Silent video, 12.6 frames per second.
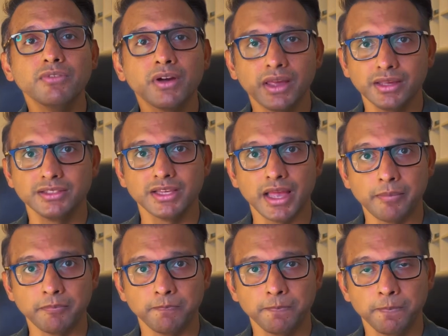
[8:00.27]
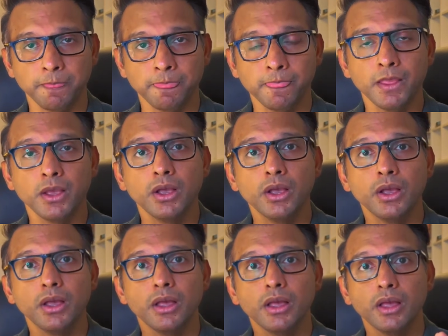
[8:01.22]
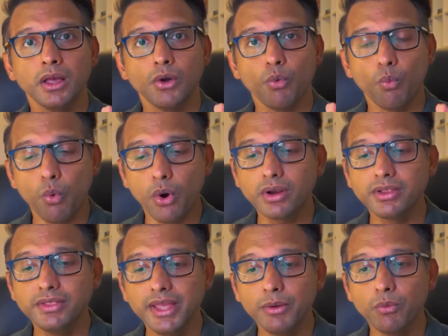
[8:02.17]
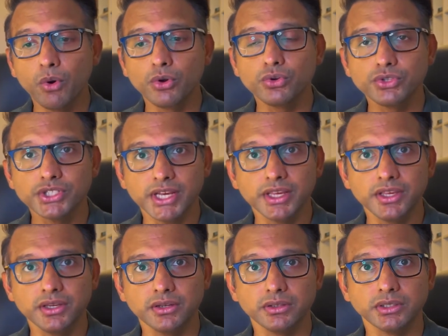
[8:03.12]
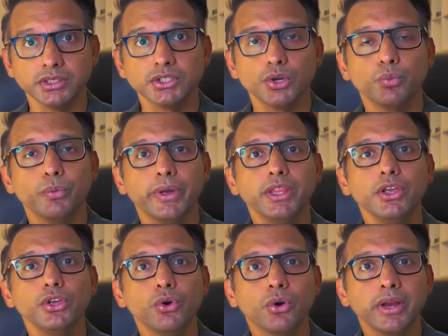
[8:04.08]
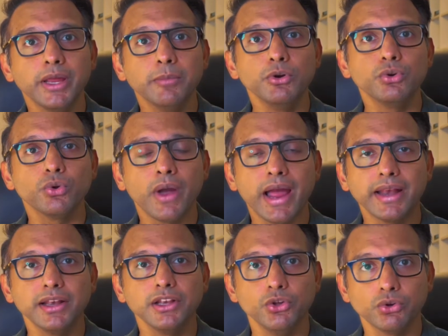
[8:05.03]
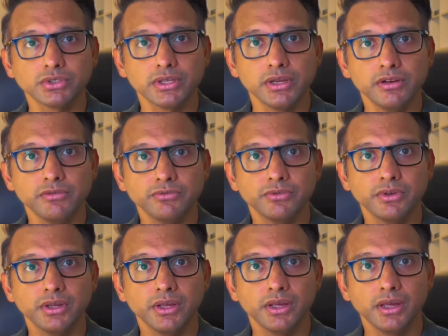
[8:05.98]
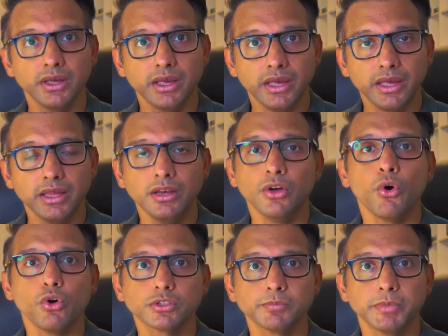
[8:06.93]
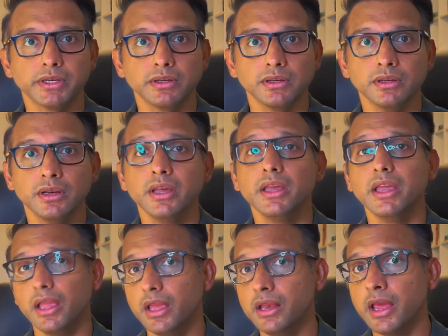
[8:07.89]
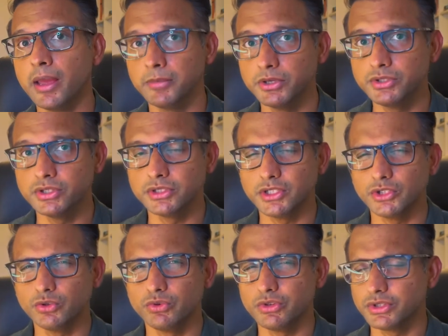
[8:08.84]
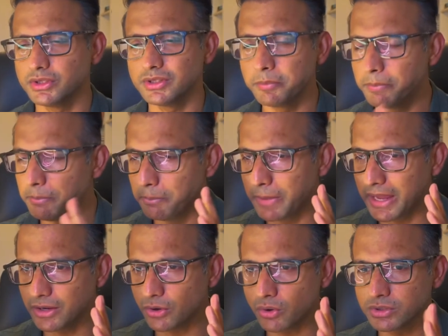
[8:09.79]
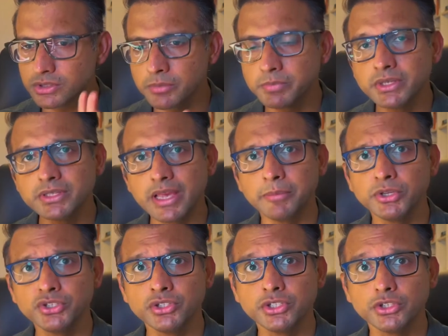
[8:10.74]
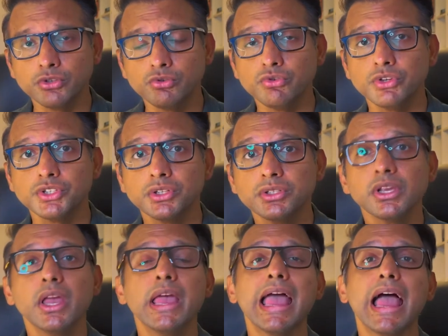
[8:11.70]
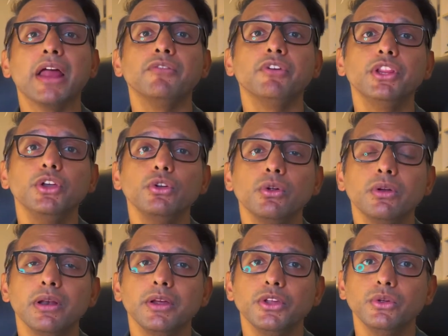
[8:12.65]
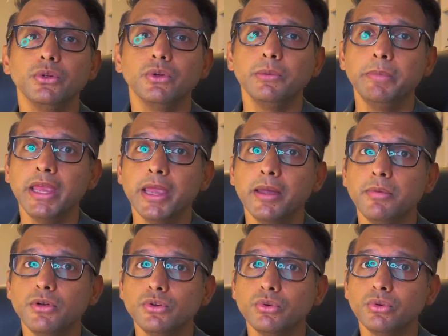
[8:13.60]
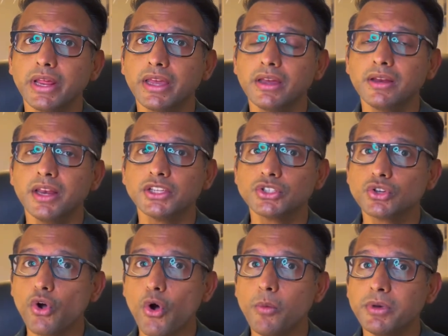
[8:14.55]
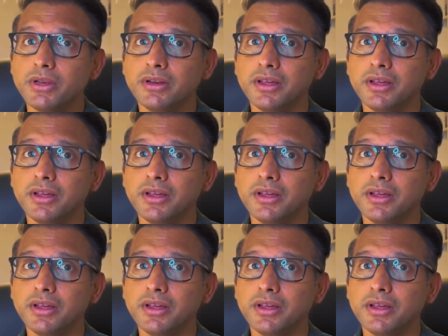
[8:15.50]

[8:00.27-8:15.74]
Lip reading: exam. What they want to check here is whether you are able to handle yourself in a hospital in emergency situation. The main concept is emergency situations, and whether you'll be able to recognize common